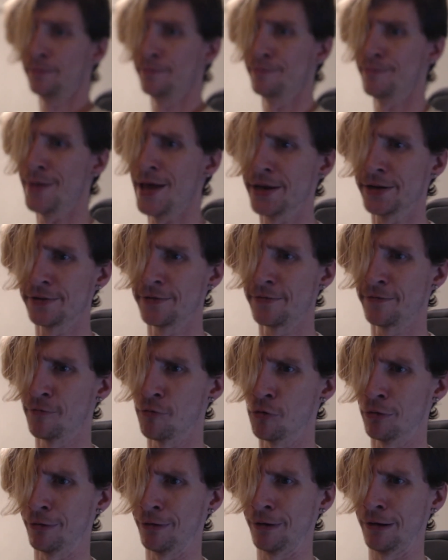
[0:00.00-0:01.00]
meant
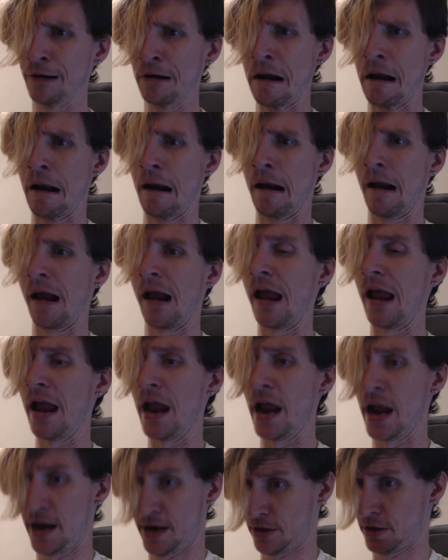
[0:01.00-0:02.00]
for
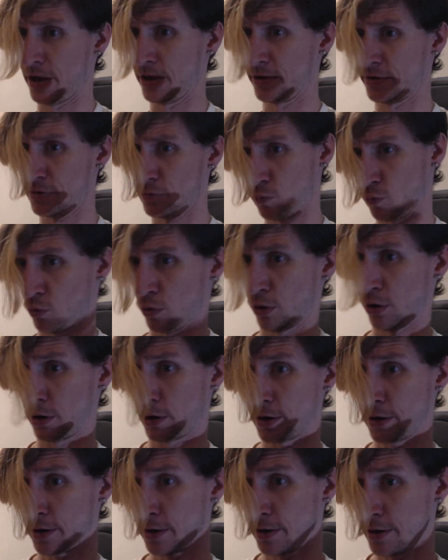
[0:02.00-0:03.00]
it doesn't
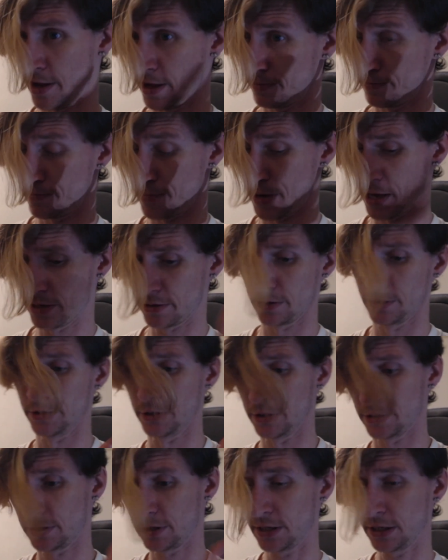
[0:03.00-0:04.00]
work. It basically
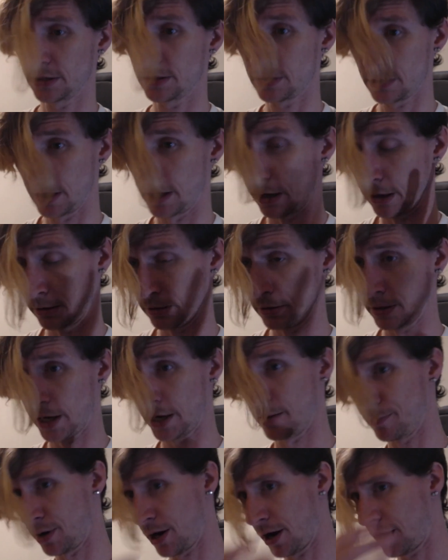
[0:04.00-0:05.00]
just sits there like a
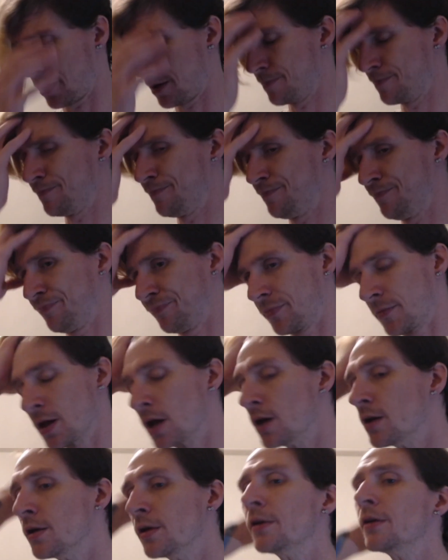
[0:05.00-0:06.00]
brick.
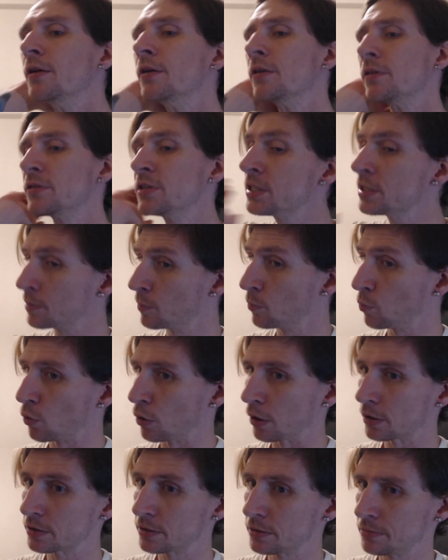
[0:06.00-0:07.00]
System
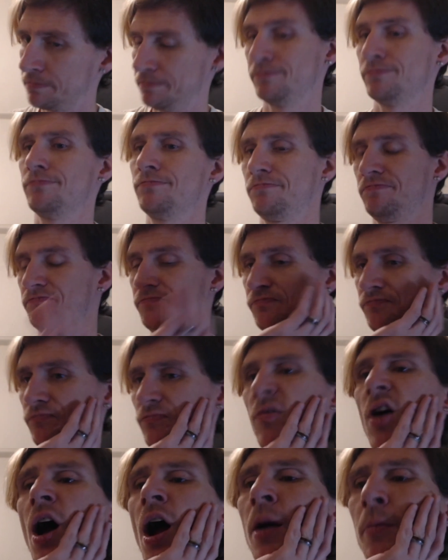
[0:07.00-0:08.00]
works.
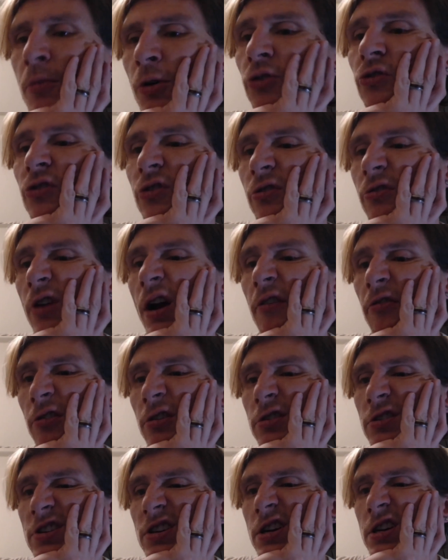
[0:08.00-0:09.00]
I'm mostly
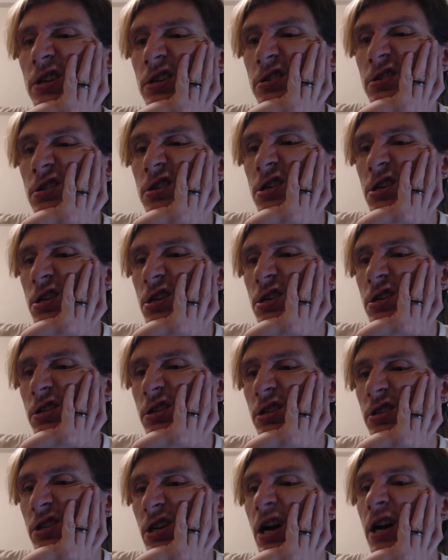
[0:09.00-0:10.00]
referencing the
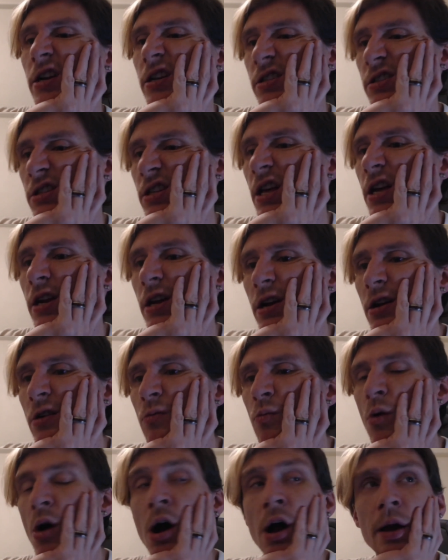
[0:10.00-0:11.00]
design aesthetic.
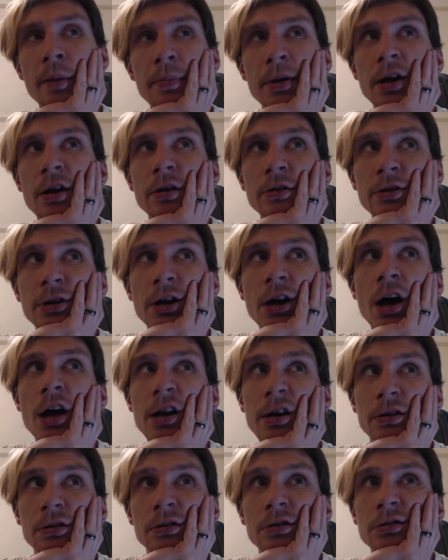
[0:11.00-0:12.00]
Why? Because it
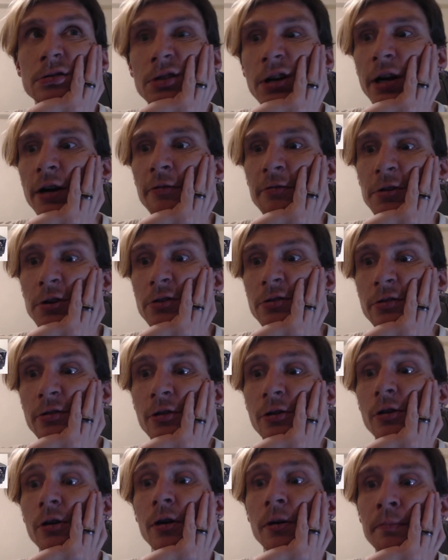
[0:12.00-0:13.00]
kind of looks like a
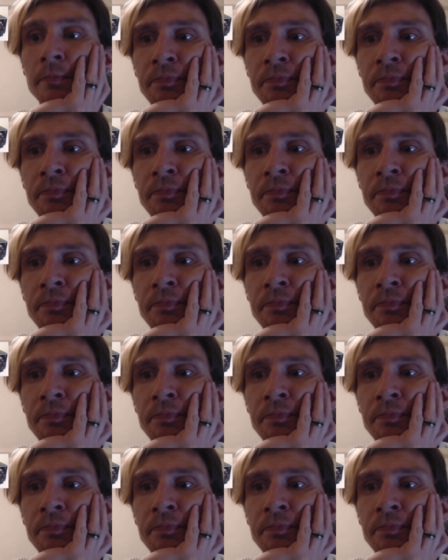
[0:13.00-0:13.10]
VCR.